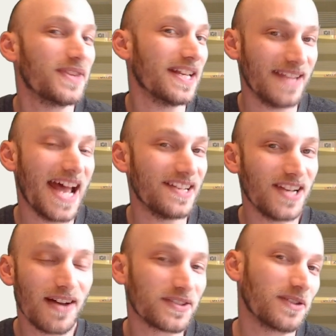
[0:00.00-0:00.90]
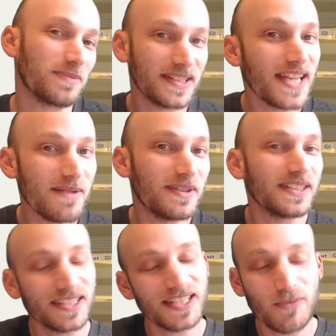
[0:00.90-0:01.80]
that had JavaScript disabled
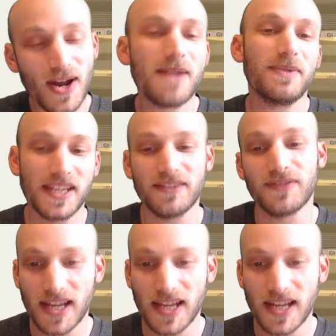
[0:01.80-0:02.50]
in some way, but they've